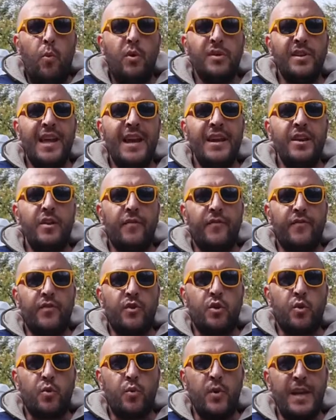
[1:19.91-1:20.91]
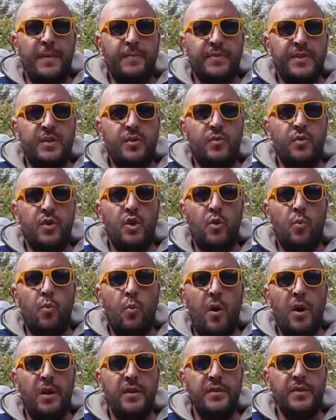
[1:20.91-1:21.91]
What kind of trips do you
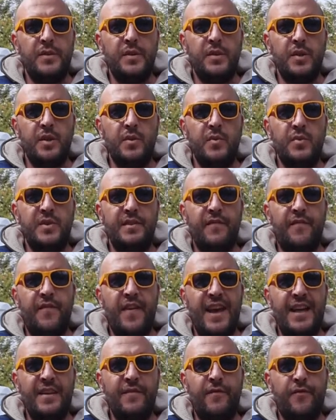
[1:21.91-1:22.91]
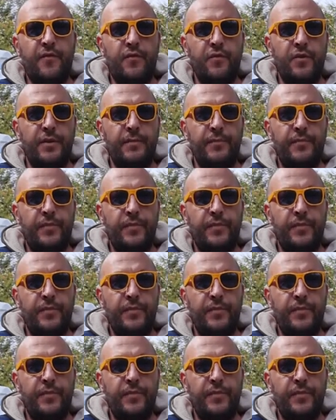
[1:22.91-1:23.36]
want to use the van for?